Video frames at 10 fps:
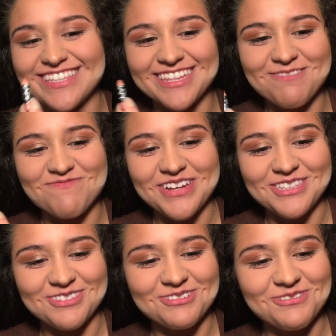lip
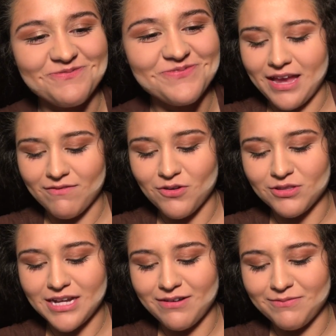pencil. I have no
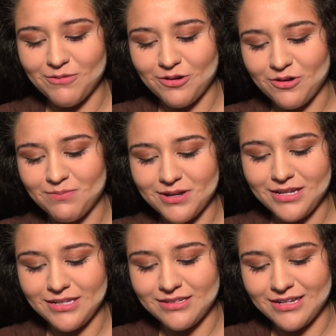time or
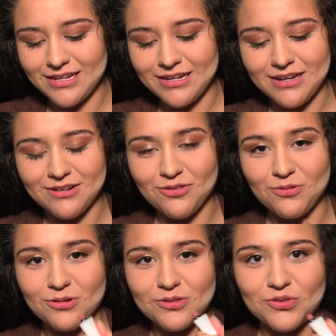money to get another one,